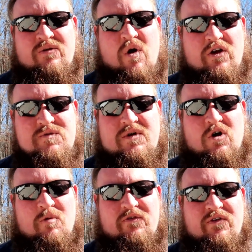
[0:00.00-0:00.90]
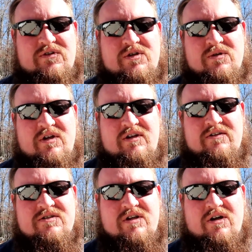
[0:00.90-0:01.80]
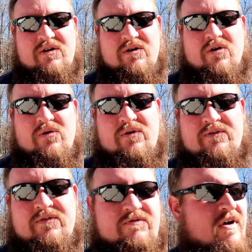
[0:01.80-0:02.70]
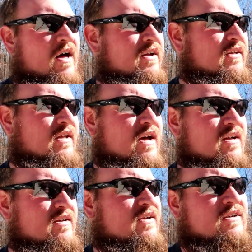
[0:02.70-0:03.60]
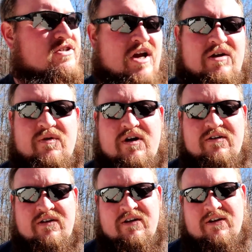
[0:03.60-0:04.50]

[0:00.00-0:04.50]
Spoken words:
Weather's been horrible for tuning, so finally a good day here in January,